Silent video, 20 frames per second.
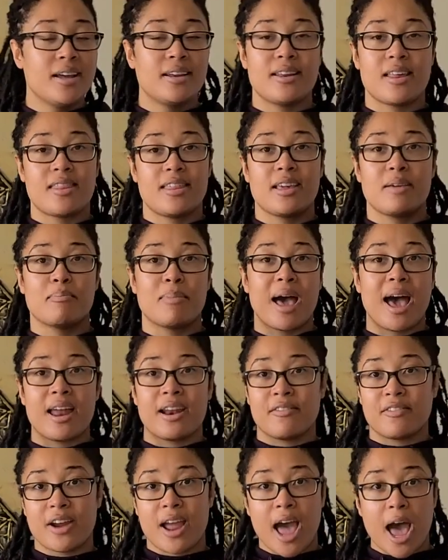Nothing bad
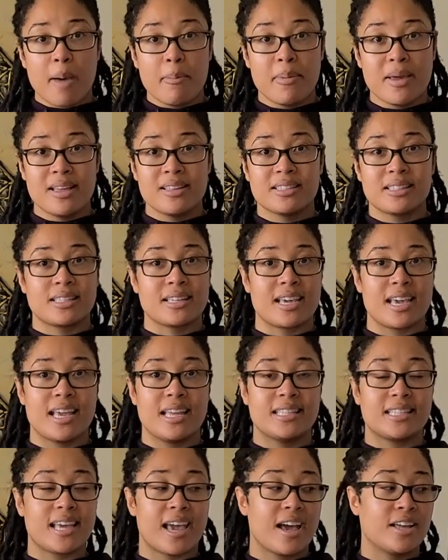ever happens. The
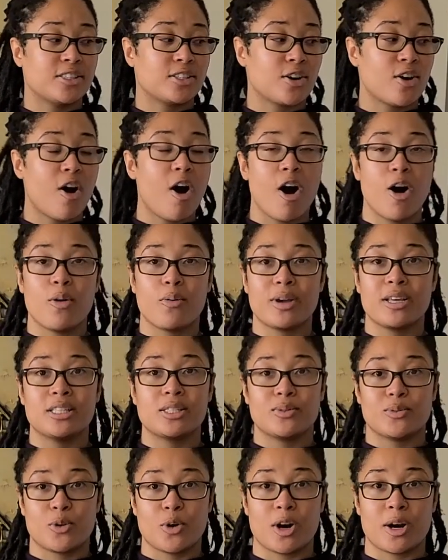kids' hands are
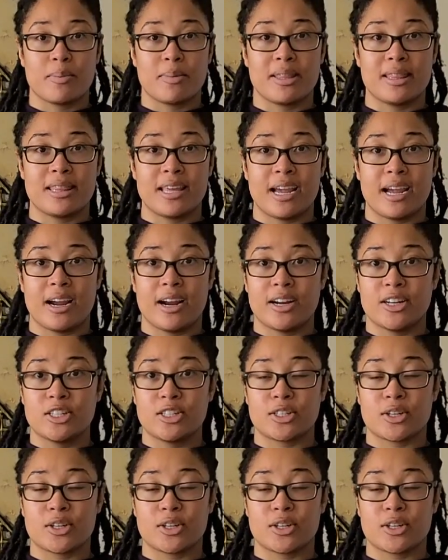always warm in there.